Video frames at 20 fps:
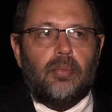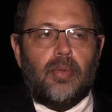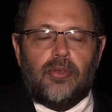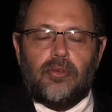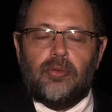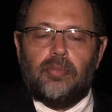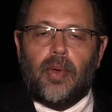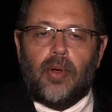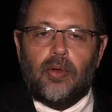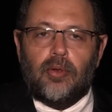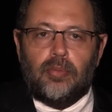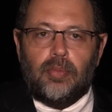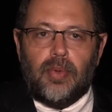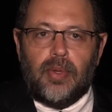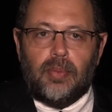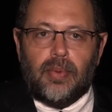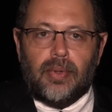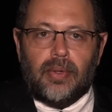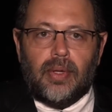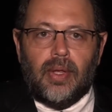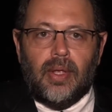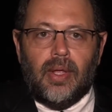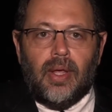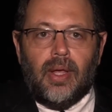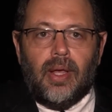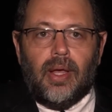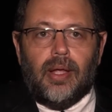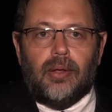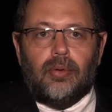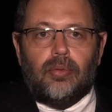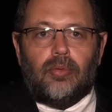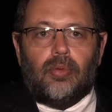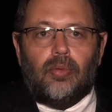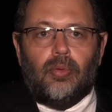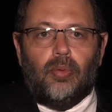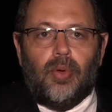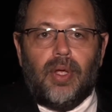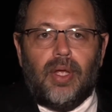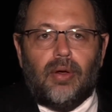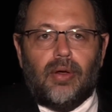the best spokespeople, and
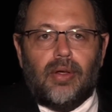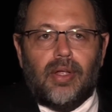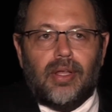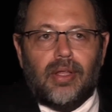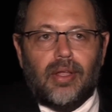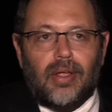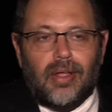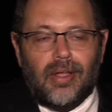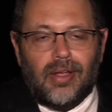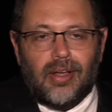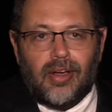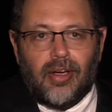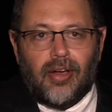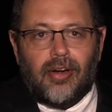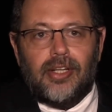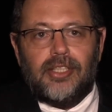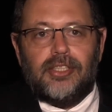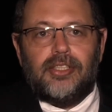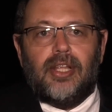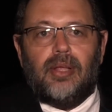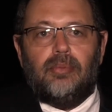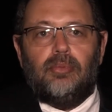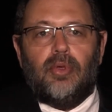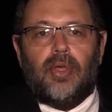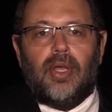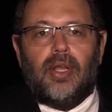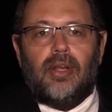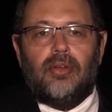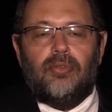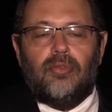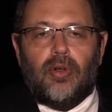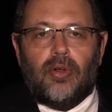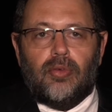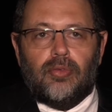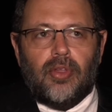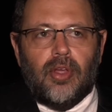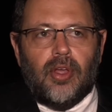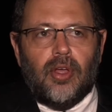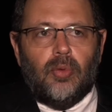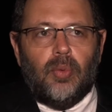we are encouraging them to get
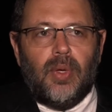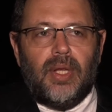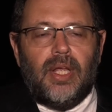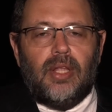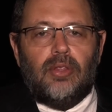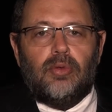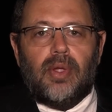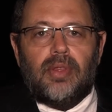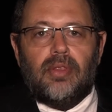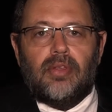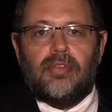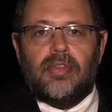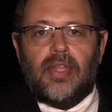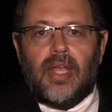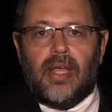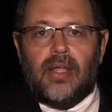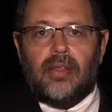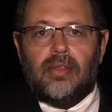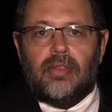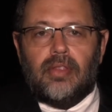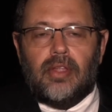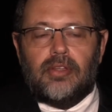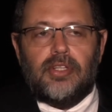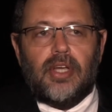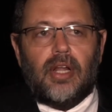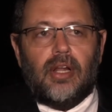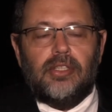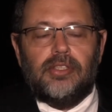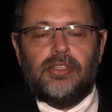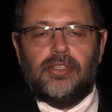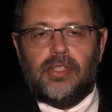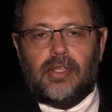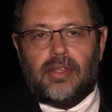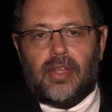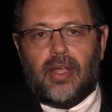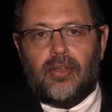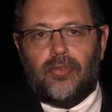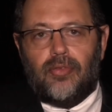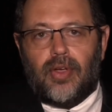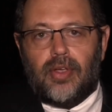involved. We need to understand the challenges that
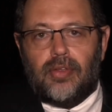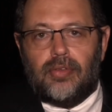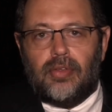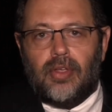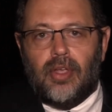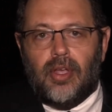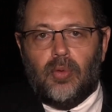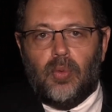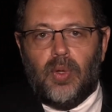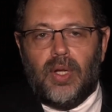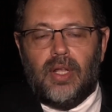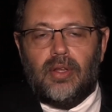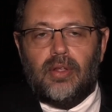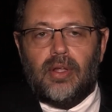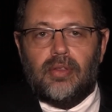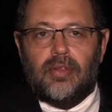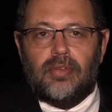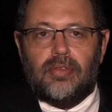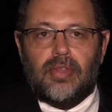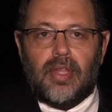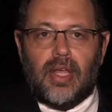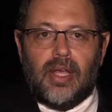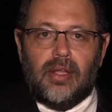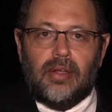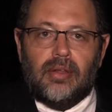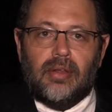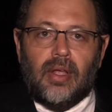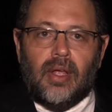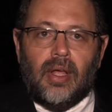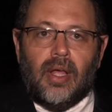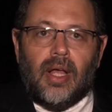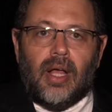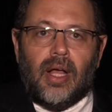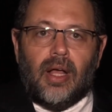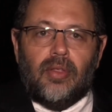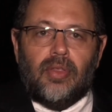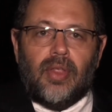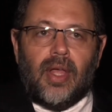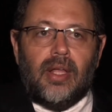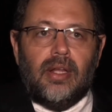they face. We need to understand
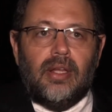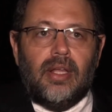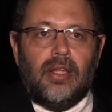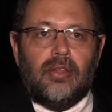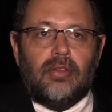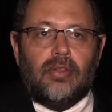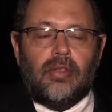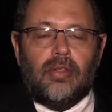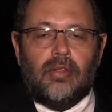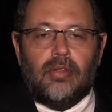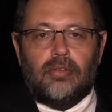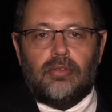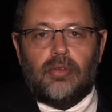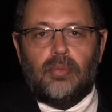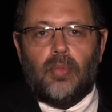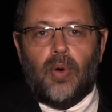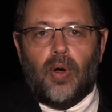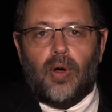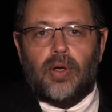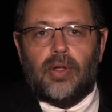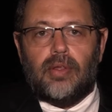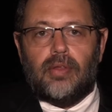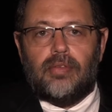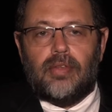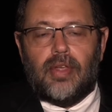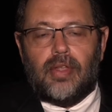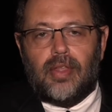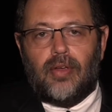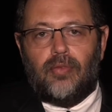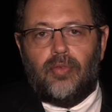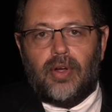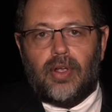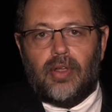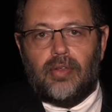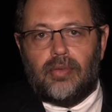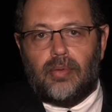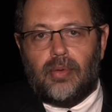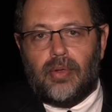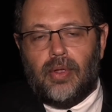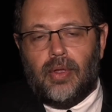how they need to market South Africa
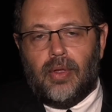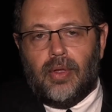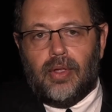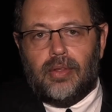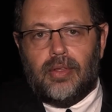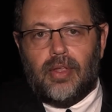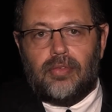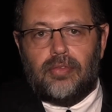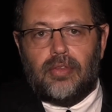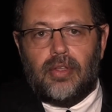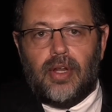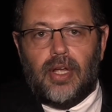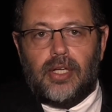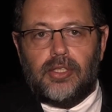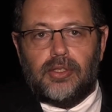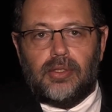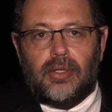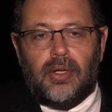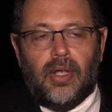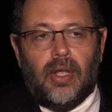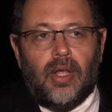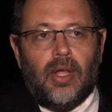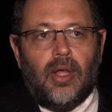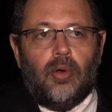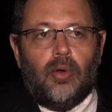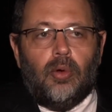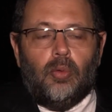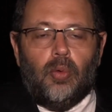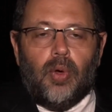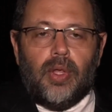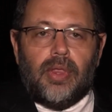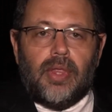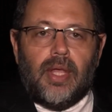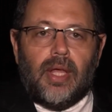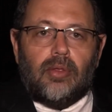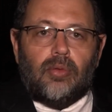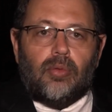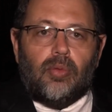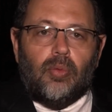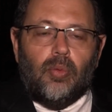as a destination. With
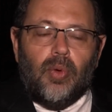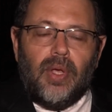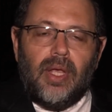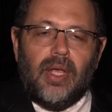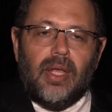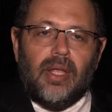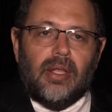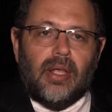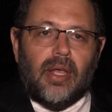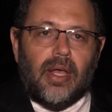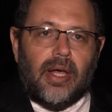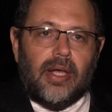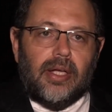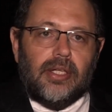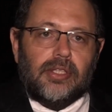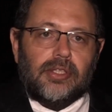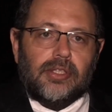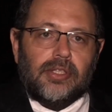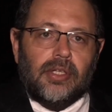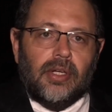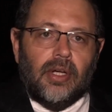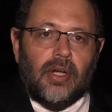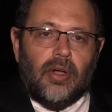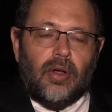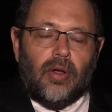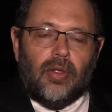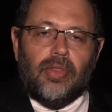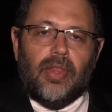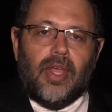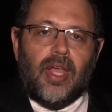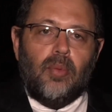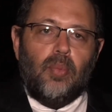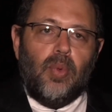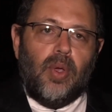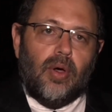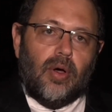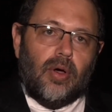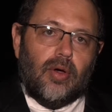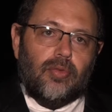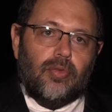that, we engage on their
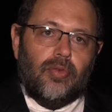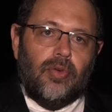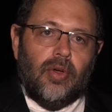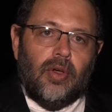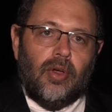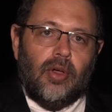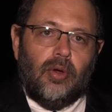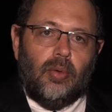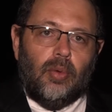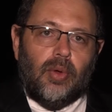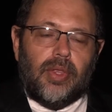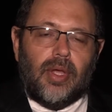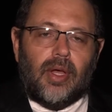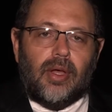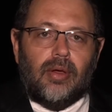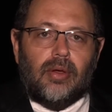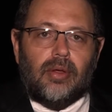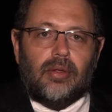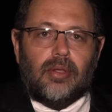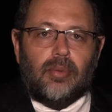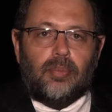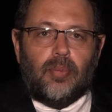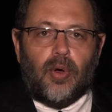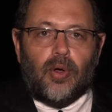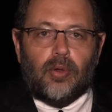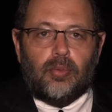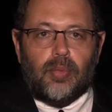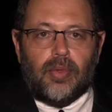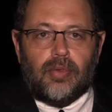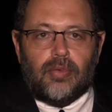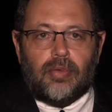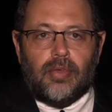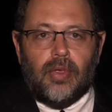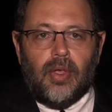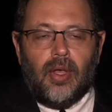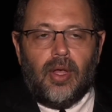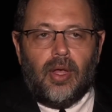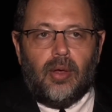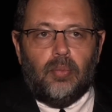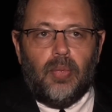behalf with our departments,
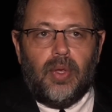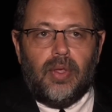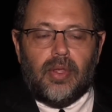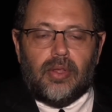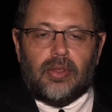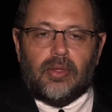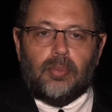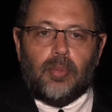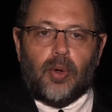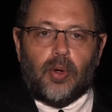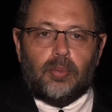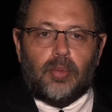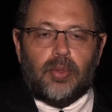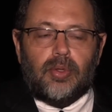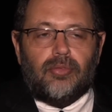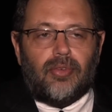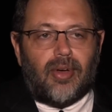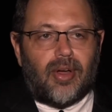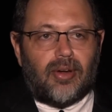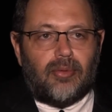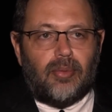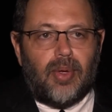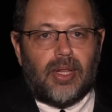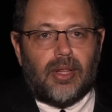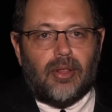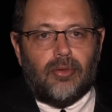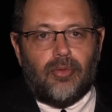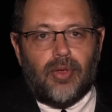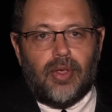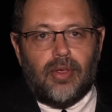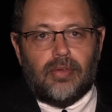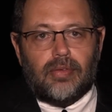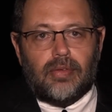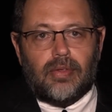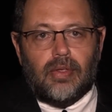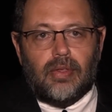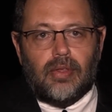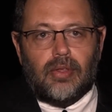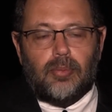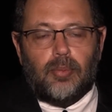be it Department of Environmental
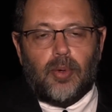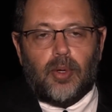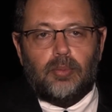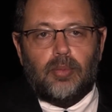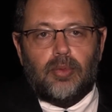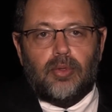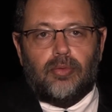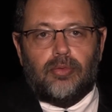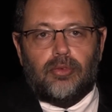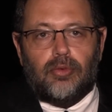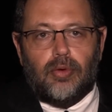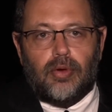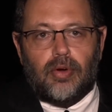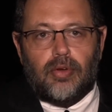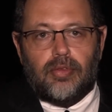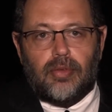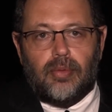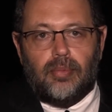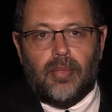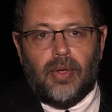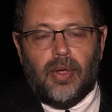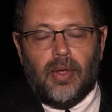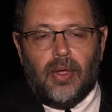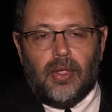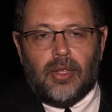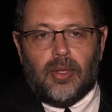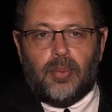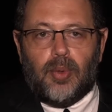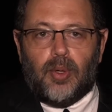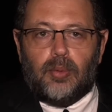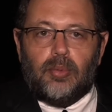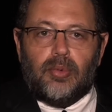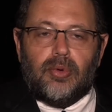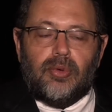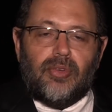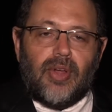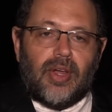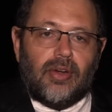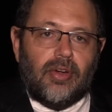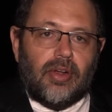Affairs, the Department of Tourism, Department
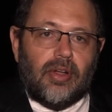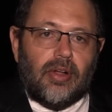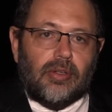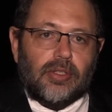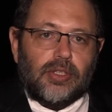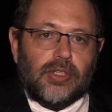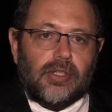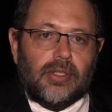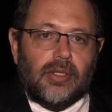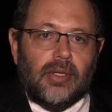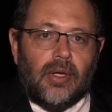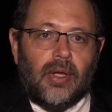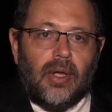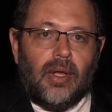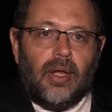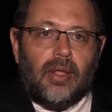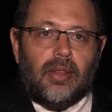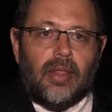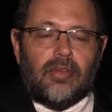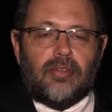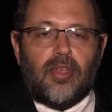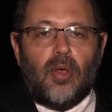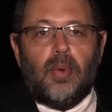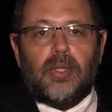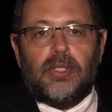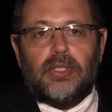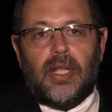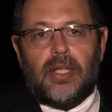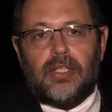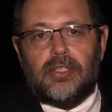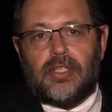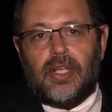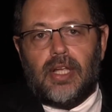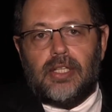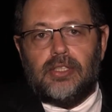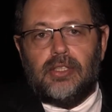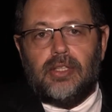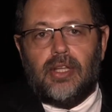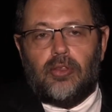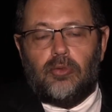of Agriculture. There's so much
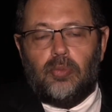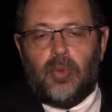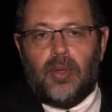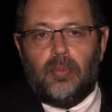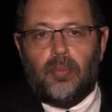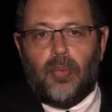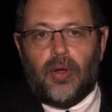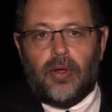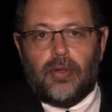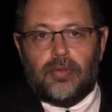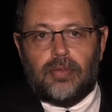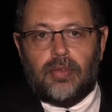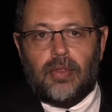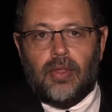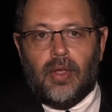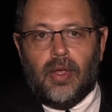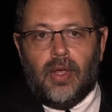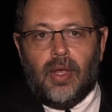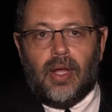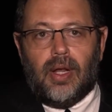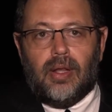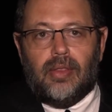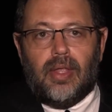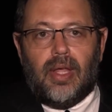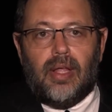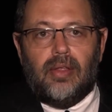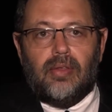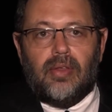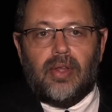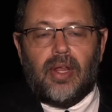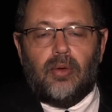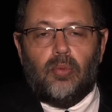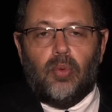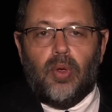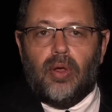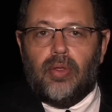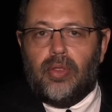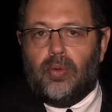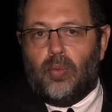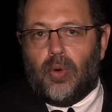legislation that's being passed, and at the end of the day,
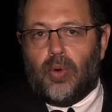we are the